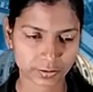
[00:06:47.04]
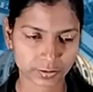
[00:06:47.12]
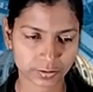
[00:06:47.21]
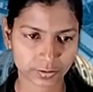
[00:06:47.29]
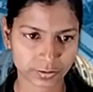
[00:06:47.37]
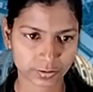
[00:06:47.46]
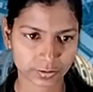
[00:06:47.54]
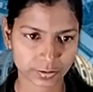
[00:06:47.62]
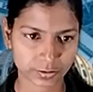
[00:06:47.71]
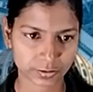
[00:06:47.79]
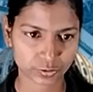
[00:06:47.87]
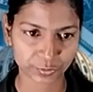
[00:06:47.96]
So option B
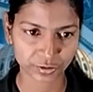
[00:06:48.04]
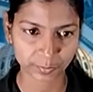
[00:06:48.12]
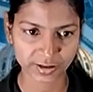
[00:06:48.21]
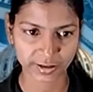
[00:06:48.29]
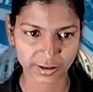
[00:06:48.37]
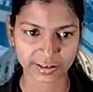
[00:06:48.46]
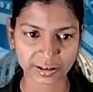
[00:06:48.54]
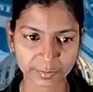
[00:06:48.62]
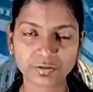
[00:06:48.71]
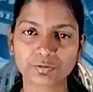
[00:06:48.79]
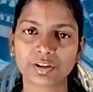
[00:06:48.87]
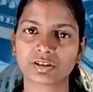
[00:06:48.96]
is correct. That means we are on
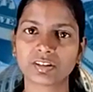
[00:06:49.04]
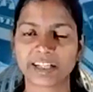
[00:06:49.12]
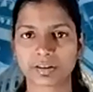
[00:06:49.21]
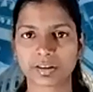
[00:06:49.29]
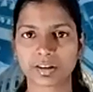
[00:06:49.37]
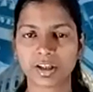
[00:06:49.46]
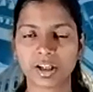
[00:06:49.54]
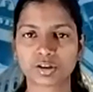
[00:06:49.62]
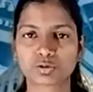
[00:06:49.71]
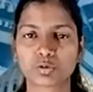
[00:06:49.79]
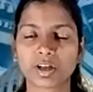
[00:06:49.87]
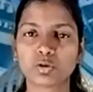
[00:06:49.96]
the right path.
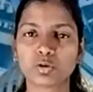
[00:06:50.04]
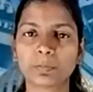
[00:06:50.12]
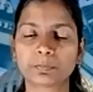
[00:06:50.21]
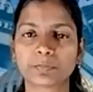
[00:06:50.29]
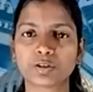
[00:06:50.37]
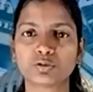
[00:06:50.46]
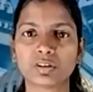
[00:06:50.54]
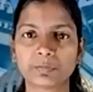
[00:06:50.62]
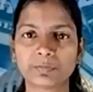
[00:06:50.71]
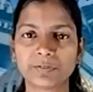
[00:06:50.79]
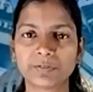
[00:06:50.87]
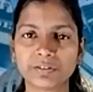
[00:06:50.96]
So I hope you love
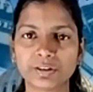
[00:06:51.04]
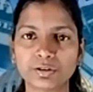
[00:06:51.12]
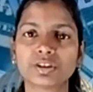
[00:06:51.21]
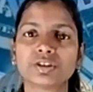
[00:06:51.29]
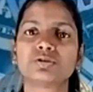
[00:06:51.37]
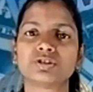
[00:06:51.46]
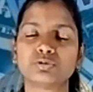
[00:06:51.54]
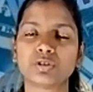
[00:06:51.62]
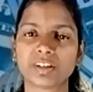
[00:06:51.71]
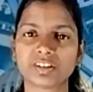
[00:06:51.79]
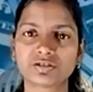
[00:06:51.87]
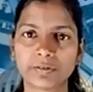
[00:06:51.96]
this video, you enjoy
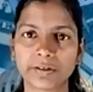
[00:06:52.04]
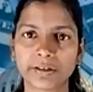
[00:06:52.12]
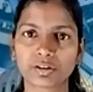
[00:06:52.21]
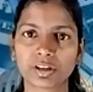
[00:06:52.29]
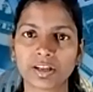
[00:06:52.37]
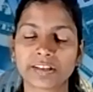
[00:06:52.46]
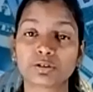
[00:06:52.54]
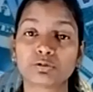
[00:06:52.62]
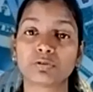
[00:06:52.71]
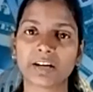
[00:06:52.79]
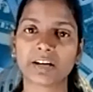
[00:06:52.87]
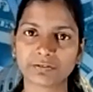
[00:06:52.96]
this video related
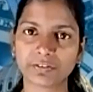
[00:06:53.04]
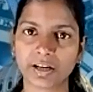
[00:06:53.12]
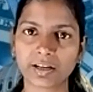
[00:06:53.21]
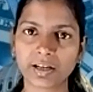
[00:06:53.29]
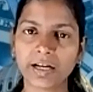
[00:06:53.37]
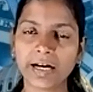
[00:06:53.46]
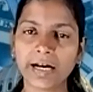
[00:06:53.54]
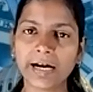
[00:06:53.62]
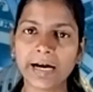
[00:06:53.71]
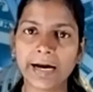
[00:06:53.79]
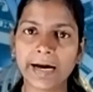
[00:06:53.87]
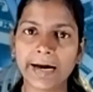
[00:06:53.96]
to FFR
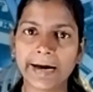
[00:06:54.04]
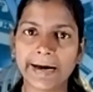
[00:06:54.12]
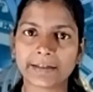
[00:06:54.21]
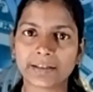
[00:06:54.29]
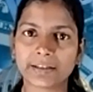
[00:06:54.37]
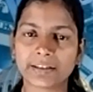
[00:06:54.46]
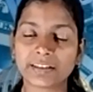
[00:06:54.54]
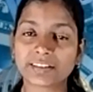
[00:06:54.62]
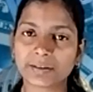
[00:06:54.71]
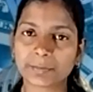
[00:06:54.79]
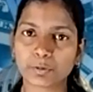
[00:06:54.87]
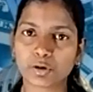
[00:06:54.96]
and its
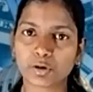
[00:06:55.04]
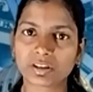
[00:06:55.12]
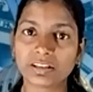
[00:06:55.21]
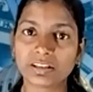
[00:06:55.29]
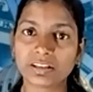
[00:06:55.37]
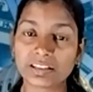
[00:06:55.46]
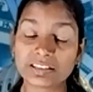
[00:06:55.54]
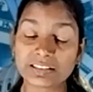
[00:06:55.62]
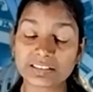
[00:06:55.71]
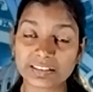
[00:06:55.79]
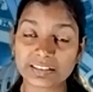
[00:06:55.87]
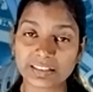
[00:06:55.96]
important in
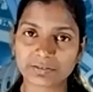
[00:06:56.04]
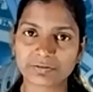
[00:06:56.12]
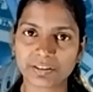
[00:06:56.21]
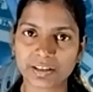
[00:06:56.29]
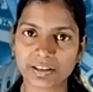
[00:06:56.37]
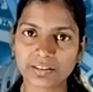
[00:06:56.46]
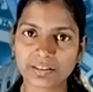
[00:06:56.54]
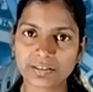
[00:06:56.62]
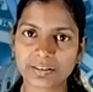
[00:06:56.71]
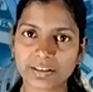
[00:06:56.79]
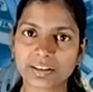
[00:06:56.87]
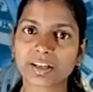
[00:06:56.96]
significance in the
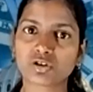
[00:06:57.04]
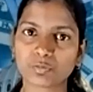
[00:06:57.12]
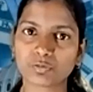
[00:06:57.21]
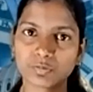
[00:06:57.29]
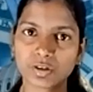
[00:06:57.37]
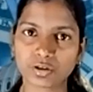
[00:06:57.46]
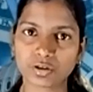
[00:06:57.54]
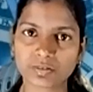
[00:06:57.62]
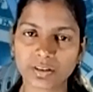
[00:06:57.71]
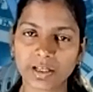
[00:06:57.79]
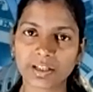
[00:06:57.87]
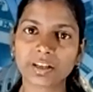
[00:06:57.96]
economy of the USA and
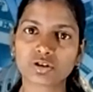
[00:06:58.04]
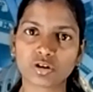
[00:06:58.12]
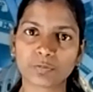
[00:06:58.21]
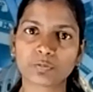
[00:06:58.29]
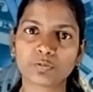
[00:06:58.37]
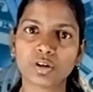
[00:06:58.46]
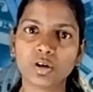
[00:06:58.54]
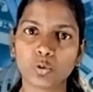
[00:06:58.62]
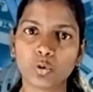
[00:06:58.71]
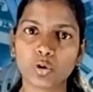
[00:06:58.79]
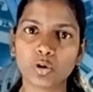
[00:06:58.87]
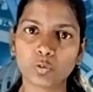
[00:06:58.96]
in the economy of the
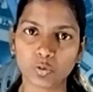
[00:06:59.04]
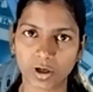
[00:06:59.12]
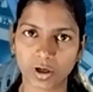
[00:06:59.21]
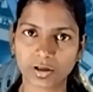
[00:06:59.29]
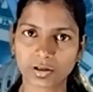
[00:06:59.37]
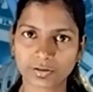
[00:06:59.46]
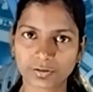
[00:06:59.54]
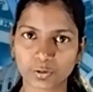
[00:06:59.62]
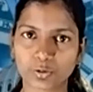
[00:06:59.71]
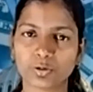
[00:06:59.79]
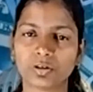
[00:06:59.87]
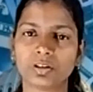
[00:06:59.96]
whole world.
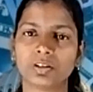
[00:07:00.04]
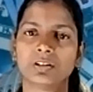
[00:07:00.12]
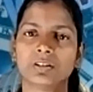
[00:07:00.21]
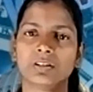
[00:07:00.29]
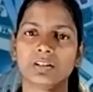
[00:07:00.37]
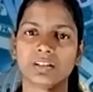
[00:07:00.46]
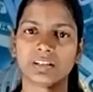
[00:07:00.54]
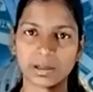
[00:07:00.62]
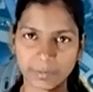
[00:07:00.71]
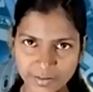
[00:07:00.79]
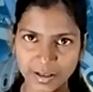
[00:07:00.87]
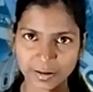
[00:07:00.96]
So
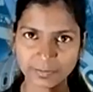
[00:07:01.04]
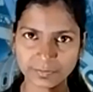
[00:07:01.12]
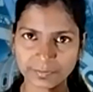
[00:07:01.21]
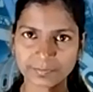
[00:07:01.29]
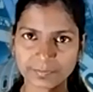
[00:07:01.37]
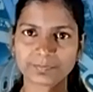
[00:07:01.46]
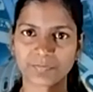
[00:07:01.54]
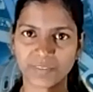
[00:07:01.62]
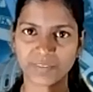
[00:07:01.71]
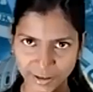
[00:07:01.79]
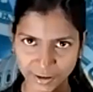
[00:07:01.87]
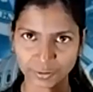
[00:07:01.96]
namaskaram.
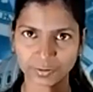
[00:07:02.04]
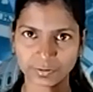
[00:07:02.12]
Thank you.